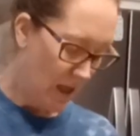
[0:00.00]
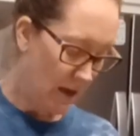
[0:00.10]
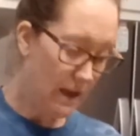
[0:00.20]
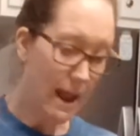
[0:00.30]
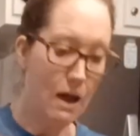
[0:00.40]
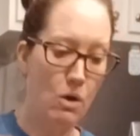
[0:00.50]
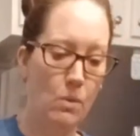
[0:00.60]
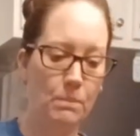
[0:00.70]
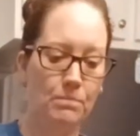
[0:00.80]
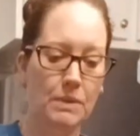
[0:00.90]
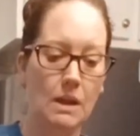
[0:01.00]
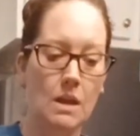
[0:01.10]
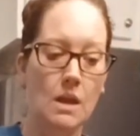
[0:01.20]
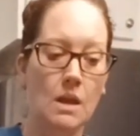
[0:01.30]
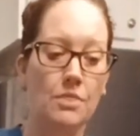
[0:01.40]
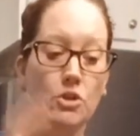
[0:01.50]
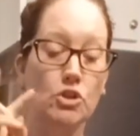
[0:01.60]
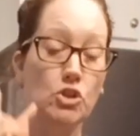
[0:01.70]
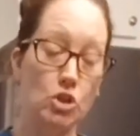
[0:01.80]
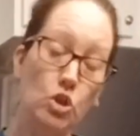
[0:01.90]
Now,
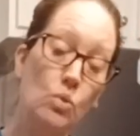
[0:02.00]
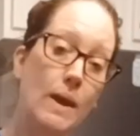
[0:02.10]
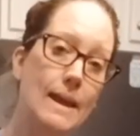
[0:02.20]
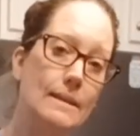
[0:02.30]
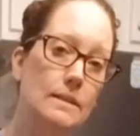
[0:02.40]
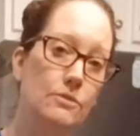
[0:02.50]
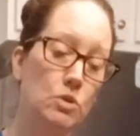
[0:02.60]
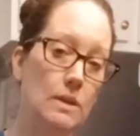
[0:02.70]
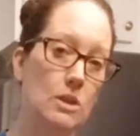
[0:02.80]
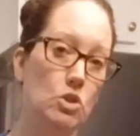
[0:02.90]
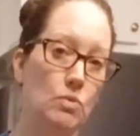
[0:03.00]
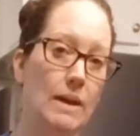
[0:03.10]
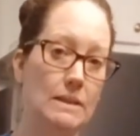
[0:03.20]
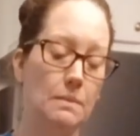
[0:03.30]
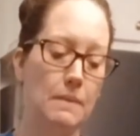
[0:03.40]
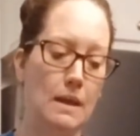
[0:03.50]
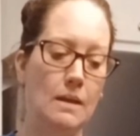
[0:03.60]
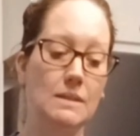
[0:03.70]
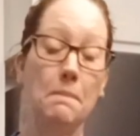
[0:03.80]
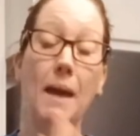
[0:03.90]
there's two ways of doing this recipe,
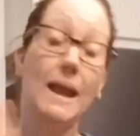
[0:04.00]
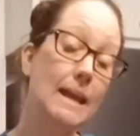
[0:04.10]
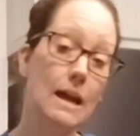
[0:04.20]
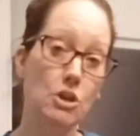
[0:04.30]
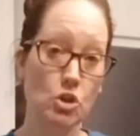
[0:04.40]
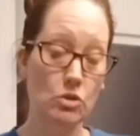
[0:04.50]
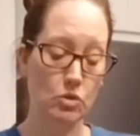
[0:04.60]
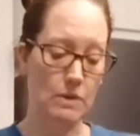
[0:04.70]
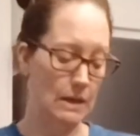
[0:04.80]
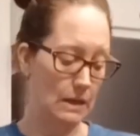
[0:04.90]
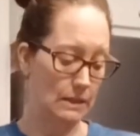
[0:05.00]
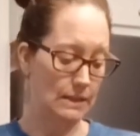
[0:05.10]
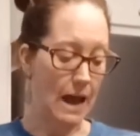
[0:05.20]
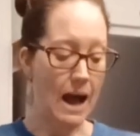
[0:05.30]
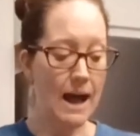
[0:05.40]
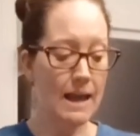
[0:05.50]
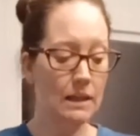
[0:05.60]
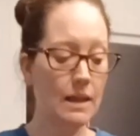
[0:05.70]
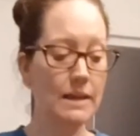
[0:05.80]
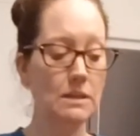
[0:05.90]
depending on your ingredients. I
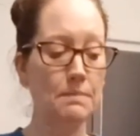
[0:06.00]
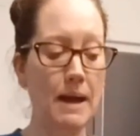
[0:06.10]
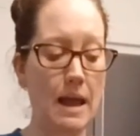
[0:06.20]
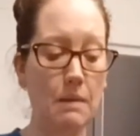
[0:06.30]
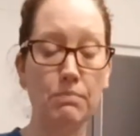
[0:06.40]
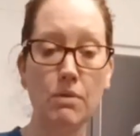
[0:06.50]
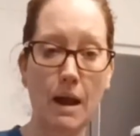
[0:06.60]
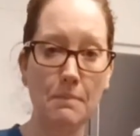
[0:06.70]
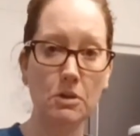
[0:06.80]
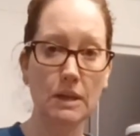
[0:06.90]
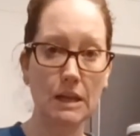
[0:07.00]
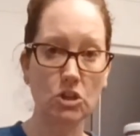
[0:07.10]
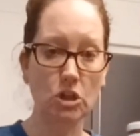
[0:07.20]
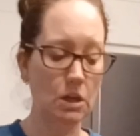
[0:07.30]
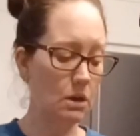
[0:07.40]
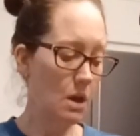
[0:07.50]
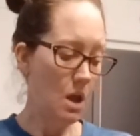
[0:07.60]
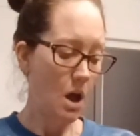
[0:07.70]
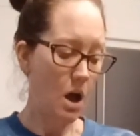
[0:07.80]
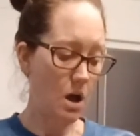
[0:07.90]
like to buy Primal Kitchen
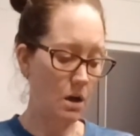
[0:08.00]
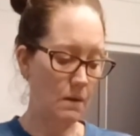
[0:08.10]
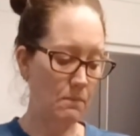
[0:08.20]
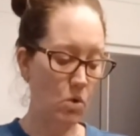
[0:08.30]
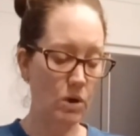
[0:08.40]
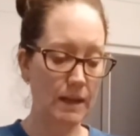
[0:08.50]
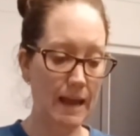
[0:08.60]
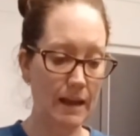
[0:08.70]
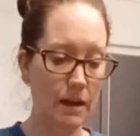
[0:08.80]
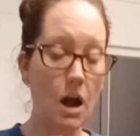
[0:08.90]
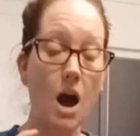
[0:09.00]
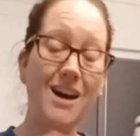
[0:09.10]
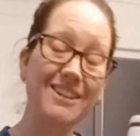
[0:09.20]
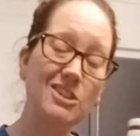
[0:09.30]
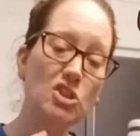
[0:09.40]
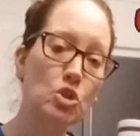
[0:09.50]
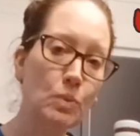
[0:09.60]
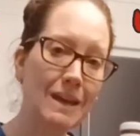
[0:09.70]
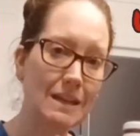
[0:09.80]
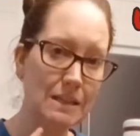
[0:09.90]
organic
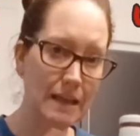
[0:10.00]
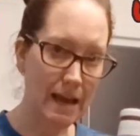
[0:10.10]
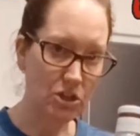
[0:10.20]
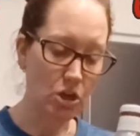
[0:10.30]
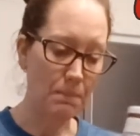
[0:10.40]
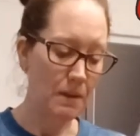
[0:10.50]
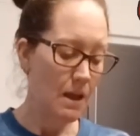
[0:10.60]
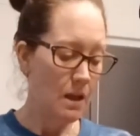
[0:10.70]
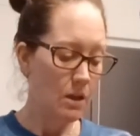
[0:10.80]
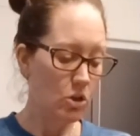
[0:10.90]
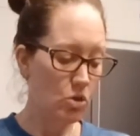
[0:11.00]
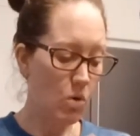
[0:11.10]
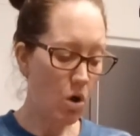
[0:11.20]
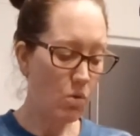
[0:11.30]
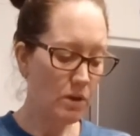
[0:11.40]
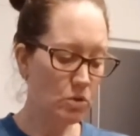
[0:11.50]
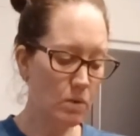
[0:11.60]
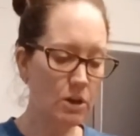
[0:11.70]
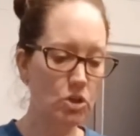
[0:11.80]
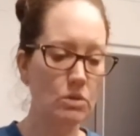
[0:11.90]
unsweetened ketchup. You always
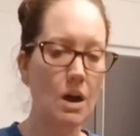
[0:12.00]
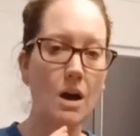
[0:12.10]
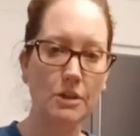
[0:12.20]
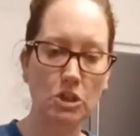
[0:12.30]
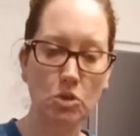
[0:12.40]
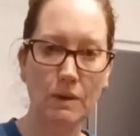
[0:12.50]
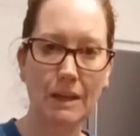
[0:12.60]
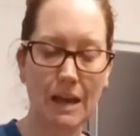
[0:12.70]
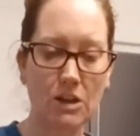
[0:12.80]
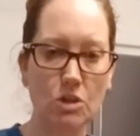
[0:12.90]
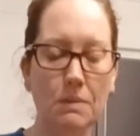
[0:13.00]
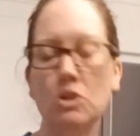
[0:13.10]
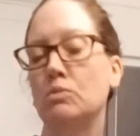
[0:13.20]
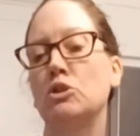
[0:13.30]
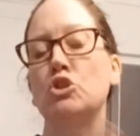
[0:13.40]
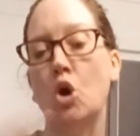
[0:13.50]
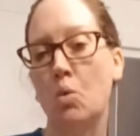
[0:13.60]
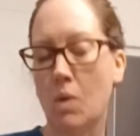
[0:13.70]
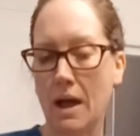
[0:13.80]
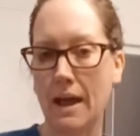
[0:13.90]
want to do the unsweetened ketchup because we
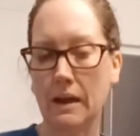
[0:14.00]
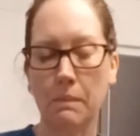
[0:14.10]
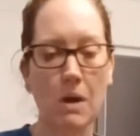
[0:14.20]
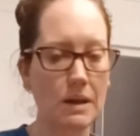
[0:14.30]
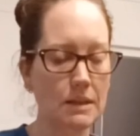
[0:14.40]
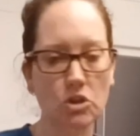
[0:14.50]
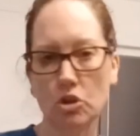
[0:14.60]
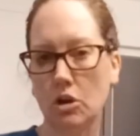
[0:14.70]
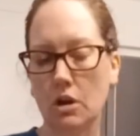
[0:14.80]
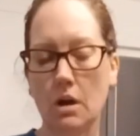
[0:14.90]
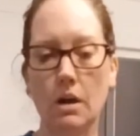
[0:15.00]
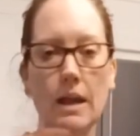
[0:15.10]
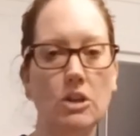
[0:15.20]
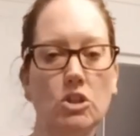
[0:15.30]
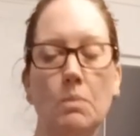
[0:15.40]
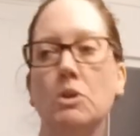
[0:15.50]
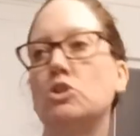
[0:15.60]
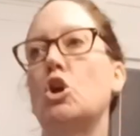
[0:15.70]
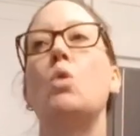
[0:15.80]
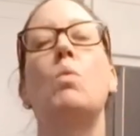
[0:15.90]
don't want any processed sugar in our ketchup. We
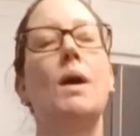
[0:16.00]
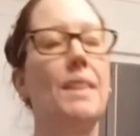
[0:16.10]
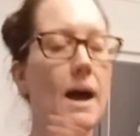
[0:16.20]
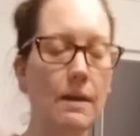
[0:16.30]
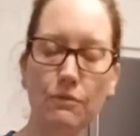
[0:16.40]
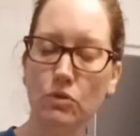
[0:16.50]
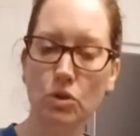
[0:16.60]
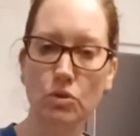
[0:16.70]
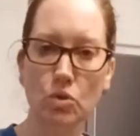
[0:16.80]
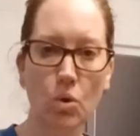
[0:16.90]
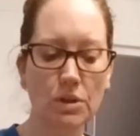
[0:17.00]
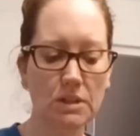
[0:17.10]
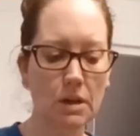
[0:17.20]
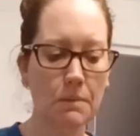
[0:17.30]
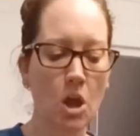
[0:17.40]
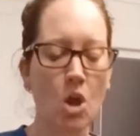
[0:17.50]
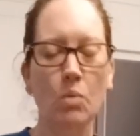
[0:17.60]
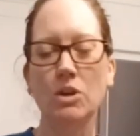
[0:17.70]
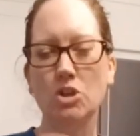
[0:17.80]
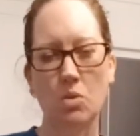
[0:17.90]
don't want the high fructose corn syrup.
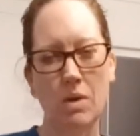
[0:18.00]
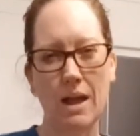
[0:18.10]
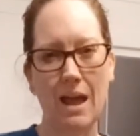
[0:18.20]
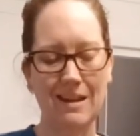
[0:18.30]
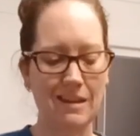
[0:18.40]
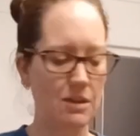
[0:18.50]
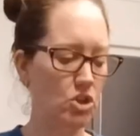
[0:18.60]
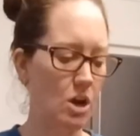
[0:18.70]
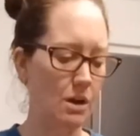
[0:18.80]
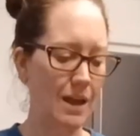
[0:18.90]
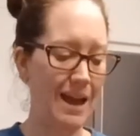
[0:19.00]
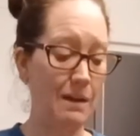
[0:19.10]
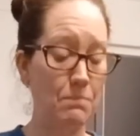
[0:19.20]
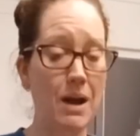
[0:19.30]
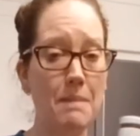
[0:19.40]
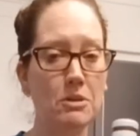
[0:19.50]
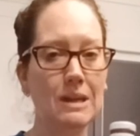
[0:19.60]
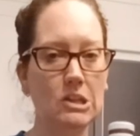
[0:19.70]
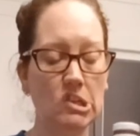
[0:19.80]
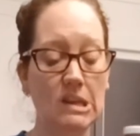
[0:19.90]
We don't want any of the junk. And Primal
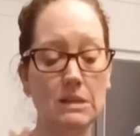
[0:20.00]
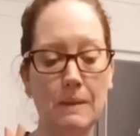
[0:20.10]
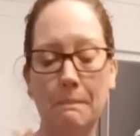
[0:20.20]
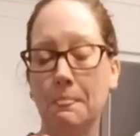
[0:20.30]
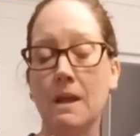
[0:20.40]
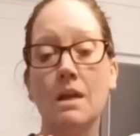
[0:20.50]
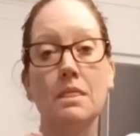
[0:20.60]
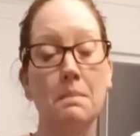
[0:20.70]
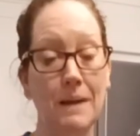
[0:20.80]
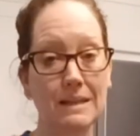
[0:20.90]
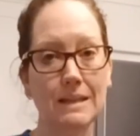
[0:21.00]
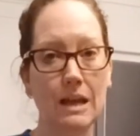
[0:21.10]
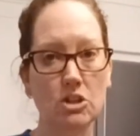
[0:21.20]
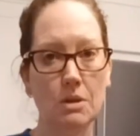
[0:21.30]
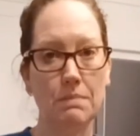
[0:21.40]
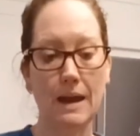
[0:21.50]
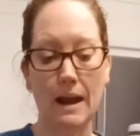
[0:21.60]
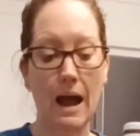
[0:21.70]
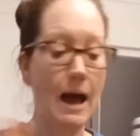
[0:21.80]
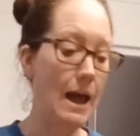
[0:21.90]
Kitchen has been the best ketchup
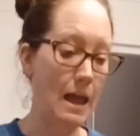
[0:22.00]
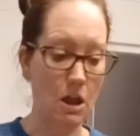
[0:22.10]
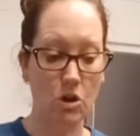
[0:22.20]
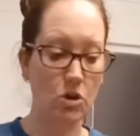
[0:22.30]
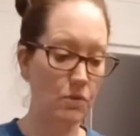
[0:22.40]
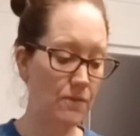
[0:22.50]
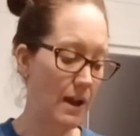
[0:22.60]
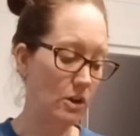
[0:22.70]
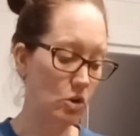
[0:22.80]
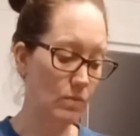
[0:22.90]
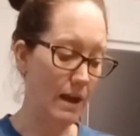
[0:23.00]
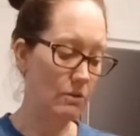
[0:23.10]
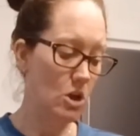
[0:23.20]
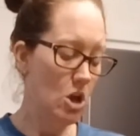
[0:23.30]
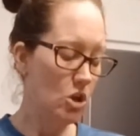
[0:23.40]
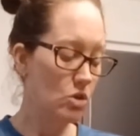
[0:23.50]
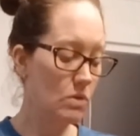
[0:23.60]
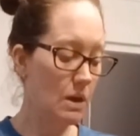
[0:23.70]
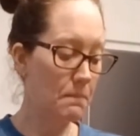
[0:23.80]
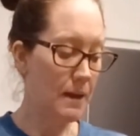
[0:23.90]
that I could find around. You
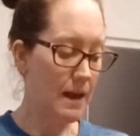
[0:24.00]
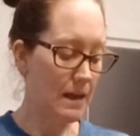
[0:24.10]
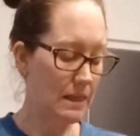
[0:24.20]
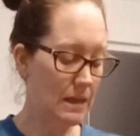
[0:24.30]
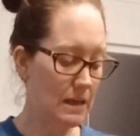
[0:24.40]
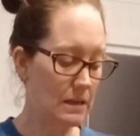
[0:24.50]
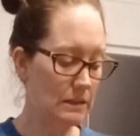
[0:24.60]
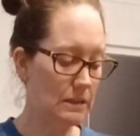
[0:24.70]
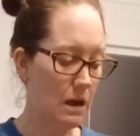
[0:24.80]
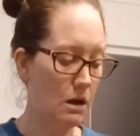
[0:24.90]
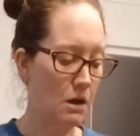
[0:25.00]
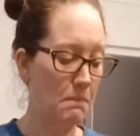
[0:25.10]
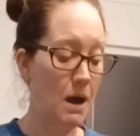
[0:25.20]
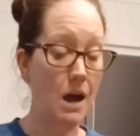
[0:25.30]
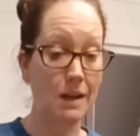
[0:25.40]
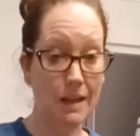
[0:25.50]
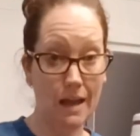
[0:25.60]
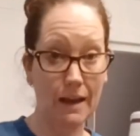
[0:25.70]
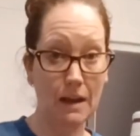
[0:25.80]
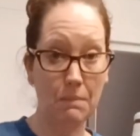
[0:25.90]
can buy these
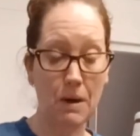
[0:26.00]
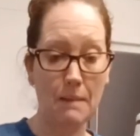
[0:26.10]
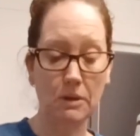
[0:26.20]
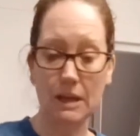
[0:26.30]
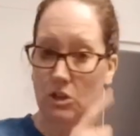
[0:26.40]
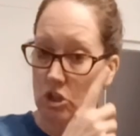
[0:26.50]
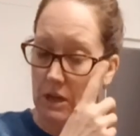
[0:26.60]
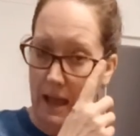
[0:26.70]
online at Primal Kitchen.